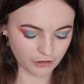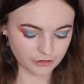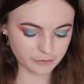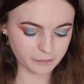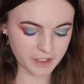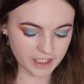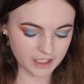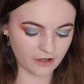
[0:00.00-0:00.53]

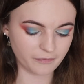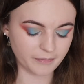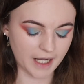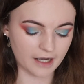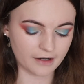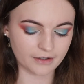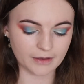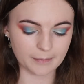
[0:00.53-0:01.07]
speaking of
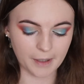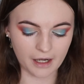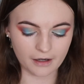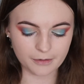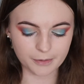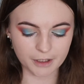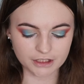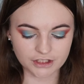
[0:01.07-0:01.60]
powder, the powder
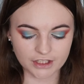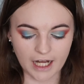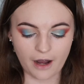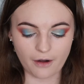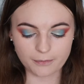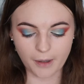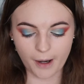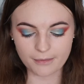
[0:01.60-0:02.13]
brush that I
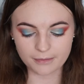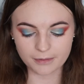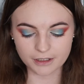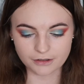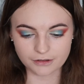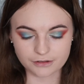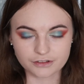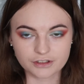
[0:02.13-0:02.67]
would probably
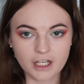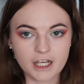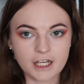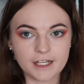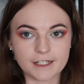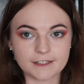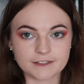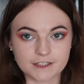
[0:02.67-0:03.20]
use
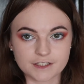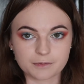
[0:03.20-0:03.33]
is this